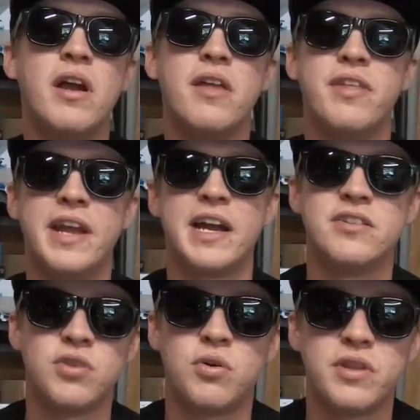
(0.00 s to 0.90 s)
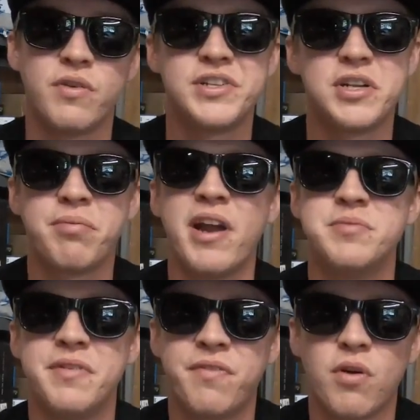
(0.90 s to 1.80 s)
than I got told the original price
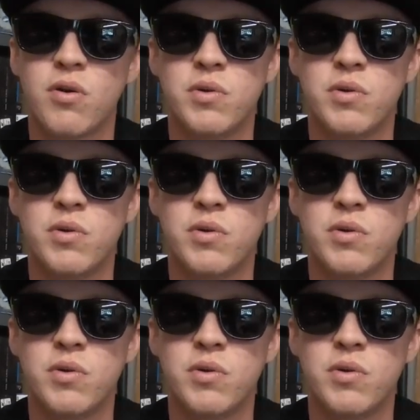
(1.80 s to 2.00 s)
before,